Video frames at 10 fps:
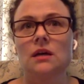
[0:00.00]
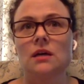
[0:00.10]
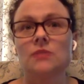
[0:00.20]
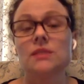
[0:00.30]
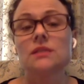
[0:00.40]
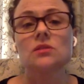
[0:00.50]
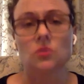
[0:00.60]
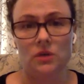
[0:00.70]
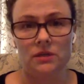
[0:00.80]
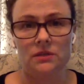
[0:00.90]
um,
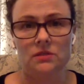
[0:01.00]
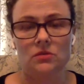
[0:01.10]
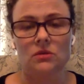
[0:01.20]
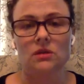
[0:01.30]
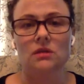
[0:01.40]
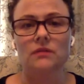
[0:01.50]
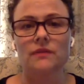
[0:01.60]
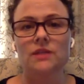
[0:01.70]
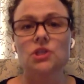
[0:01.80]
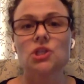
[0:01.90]
discourse or
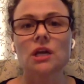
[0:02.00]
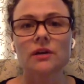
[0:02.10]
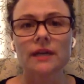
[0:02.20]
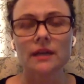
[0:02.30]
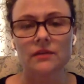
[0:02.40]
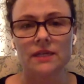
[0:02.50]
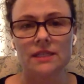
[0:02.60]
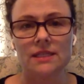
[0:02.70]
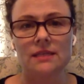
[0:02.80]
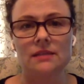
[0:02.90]
the sharing of
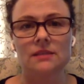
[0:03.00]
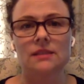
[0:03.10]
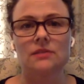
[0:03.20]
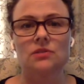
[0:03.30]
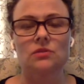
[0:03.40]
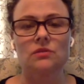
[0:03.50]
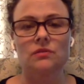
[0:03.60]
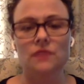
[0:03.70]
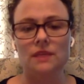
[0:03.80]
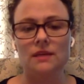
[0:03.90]
ideas and sort of
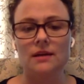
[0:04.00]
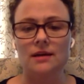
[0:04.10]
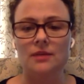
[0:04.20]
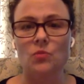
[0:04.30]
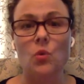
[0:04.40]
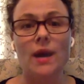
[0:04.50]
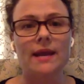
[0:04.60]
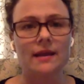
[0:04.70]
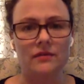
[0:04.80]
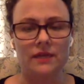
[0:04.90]
the um,
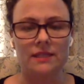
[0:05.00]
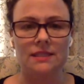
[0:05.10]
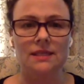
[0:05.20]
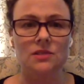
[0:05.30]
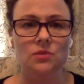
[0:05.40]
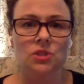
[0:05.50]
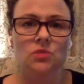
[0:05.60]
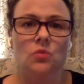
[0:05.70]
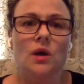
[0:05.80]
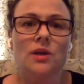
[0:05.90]
weighing of ideas, which
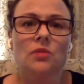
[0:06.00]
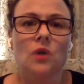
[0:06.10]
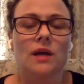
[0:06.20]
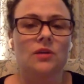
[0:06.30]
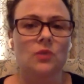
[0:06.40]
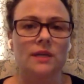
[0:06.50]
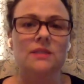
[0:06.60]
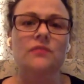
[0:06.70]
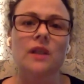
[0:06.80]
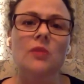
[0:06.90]
is what you want. You want to
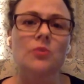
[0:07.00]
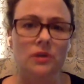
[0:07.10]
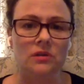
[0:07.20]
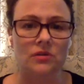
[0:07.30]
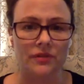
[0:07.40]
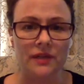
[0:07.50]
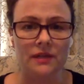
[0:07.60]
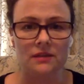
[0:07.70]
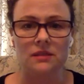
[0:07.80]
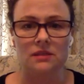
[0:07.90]
develop critical
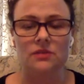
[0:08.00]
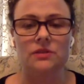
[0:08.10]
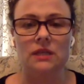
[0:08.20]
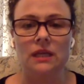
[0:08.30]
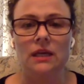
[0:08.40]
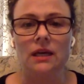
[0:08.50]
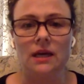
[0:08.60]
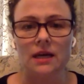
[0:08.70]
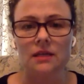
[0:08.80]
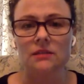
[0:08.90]
thinking skills
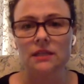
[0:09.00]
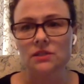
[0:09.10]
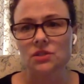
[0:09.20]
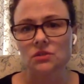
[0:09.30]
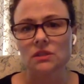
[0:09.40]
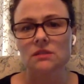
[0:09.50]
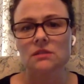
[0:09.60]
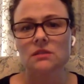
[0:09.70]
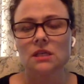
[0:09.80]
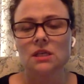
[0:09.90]
uh, in
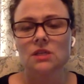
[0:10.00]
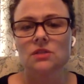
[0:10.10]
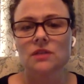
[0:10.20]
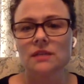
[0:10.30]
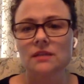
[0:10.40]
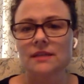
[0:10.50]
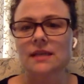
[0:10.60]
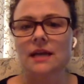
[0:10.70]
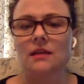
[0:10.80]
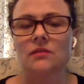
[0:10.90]
students. So that that's
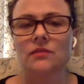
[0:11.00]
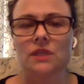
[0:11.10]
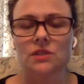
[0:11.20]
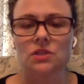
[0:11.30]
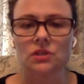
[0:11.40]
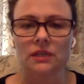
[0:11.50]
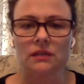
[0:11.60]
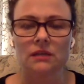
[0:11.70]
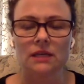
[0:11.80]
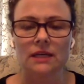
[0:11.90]
kind of
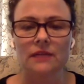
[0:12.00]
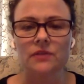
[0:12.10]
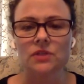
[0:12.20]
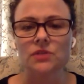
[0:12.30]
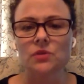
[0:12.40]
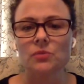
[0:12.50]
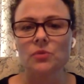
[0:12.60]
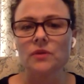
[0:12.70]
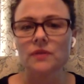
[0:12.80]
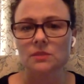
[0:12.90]
concerning. Uh, there's also a
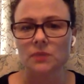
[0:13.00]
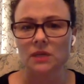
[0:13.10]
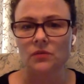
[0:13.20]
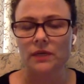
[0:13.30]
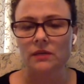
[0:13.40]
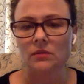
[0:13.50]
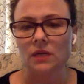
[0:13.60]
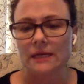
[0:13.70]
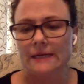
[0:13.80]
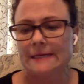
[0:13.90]
book that's being written,
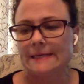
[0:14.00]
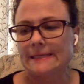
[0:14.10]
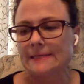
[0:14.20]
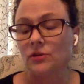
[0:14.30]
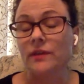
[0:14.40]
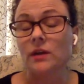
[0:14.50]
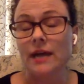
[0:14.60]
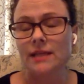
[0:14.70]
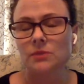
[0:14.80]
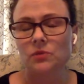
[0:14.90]
uh, or that
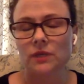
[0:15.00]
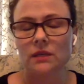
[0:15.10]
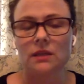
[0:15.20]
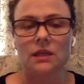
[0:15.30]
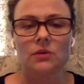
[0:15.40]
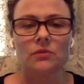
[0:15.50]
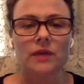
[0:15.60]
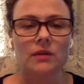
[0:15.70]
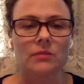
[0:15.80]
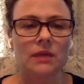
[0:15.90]
has been written, that I would
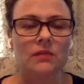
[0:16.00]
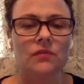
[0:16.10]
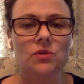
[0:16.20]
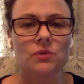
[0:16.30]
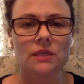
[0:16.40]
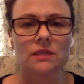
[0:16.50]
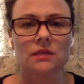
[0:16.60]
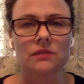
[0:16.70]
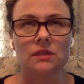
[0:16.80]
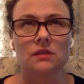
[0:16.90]
recommend if folks want to
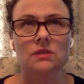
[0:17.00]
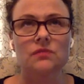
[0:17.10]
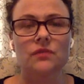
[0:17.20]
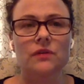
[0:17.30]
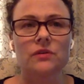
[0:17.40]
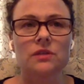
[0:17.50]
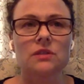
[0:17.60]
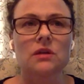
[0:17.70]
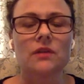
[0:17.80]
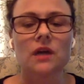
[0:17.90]
delve into this farther. It's
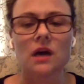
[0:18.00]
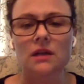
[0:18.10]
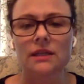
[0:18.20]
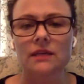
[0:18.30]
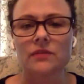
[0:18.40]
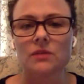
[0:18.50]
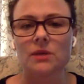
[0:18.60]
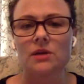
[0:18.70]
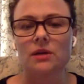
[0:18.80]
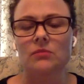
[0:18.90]
called The Coddling of the
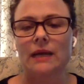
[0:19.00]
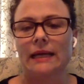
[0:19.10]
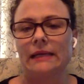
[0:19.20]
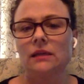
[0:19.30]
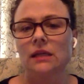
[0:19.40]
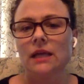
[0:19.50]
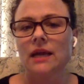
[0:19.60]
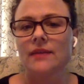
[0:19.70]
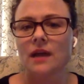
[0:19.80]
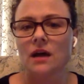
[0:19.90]
American Mind,
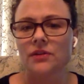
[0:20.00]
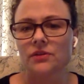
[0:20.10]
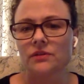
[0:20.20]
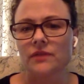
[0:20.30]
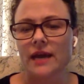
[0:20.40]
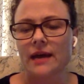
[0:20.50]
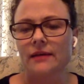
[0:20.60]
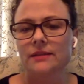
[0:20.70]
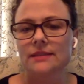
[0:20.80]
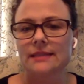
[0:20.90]
and the author of
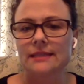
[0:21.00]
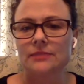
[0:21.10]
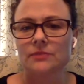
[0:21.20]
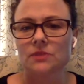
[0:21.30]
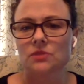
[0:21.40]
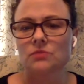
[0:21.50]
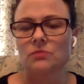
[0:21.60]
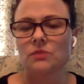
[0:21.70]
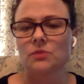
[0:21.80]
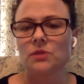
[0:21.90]
that um, is
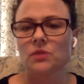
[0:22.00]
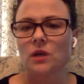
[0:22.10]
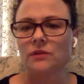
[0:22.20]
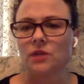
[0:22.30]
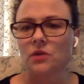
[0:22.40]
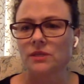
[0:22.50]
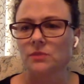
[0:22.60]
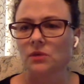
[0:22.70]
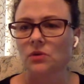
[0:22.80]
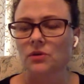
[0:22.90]
is pretty well known.
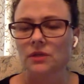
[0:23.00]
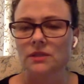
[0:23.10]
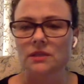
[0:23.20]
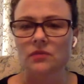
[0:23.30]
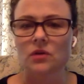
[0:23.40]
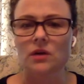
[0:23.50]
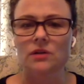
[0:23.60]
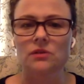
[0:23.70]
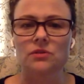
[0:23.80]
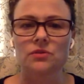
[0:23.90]
He's been quoted in several
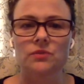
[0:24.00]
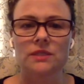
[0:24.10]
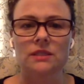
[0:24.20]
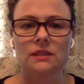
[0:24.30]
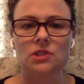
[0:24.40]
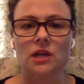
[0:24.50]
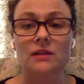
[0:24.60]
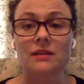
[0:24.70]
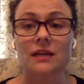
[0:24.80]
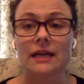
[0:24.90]
articles recently.
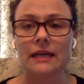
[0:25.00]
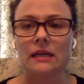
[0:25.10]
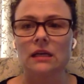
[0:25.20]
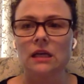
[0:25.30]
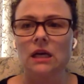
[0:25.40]
Jonathan Haidt.